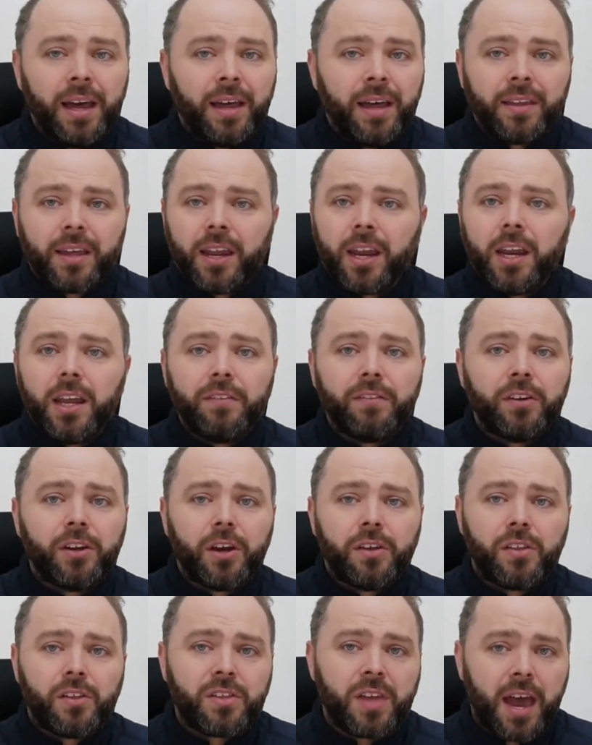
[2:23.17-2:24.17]
They don't even know
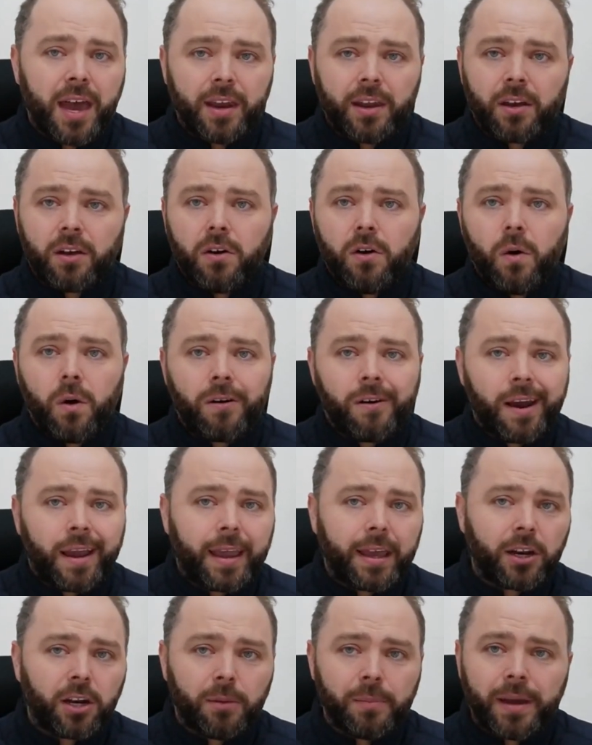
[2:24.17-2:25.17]
the technical or
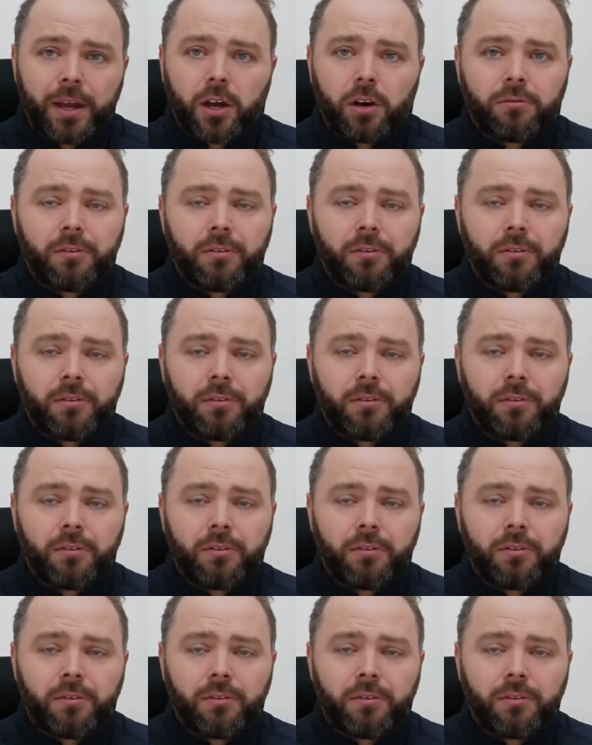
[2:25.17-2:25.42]
economic or